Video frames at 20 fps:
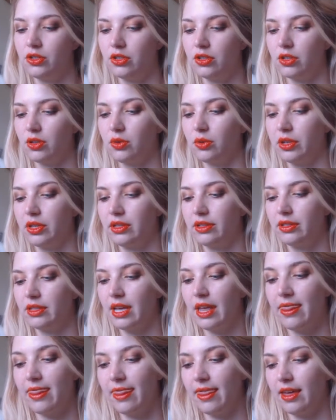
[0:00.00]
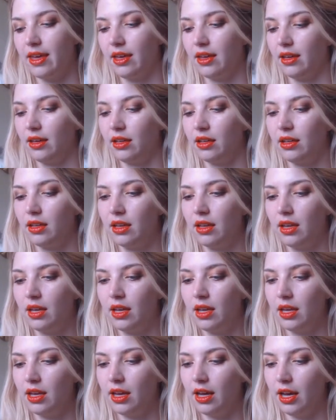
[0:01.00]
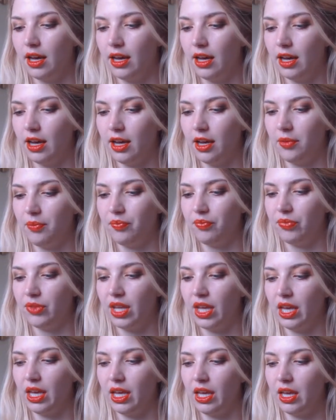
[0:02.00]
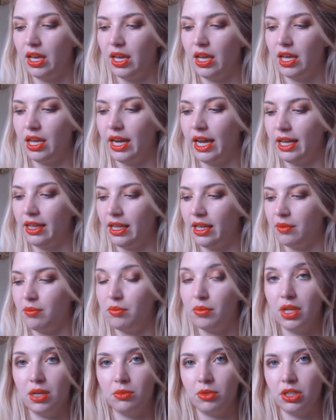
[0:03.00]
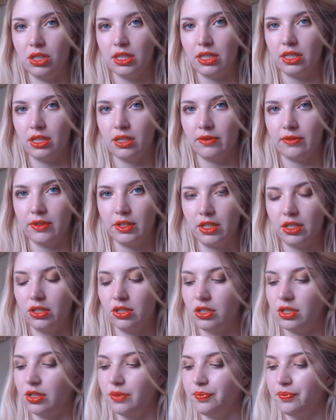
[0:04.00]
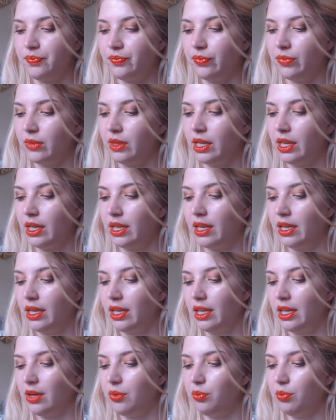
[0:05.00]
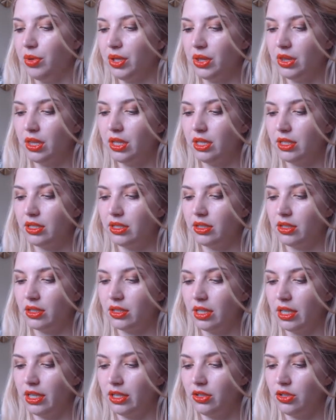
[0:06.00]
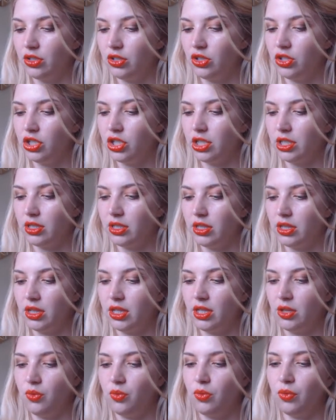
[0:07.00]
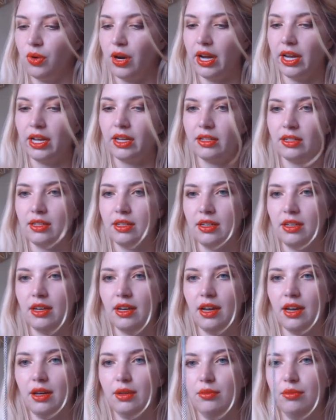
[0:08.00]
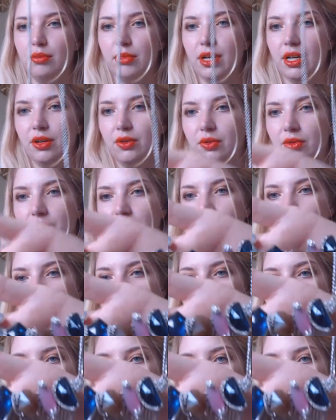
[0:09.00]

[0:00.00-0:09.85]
Fringe is always a thing. Um, and I like minimalistic fringe, but this looked like just the right amount